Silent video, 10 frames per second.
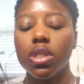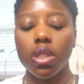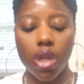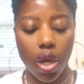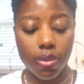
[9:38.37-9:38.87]

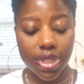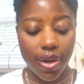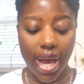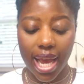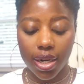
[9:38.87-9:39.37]
little combs.
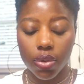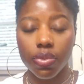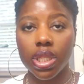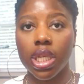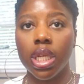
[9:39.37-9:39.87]
Now, I don't
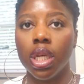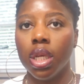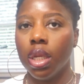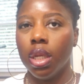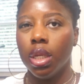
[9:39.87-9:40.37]
really
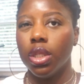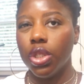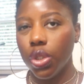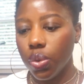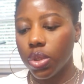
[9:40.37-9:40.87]

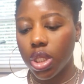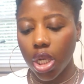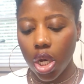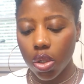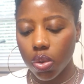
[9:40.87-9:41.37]
use the
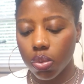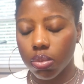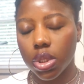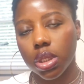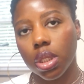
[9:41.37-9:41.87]

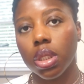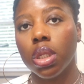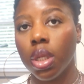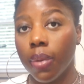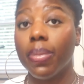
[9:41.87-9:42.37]
combs,
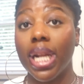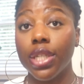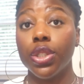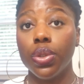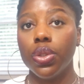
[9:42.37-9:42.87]
but I
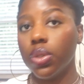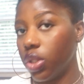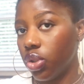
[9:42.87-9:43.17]
do use the